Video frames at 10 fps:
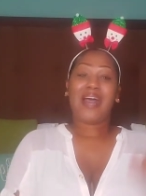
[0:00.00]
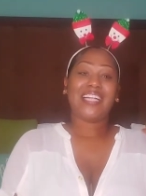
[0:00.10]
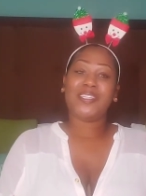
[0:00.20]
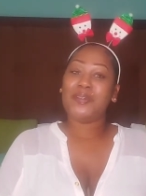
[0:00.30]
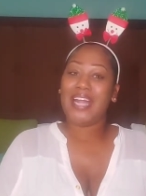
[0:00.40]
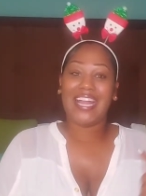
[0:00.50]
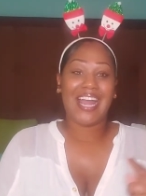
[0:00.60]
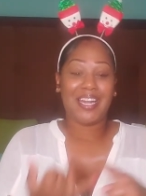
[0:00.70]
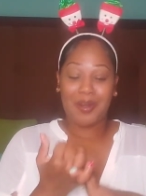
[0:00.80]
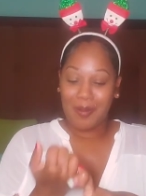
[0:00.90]
my dude ain't
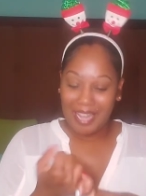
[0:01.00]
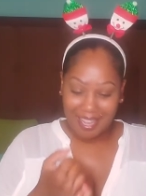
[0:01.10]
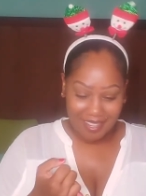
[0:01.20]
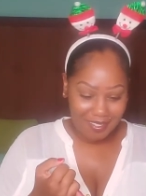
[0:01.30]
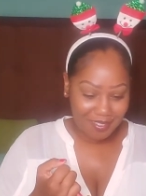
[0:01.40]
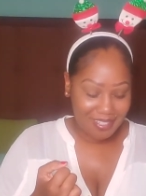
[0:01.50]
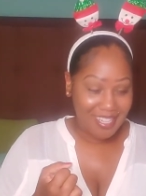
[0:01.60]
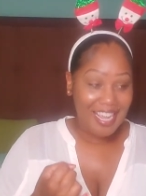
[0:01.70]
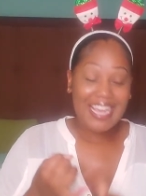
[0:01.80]
got no l's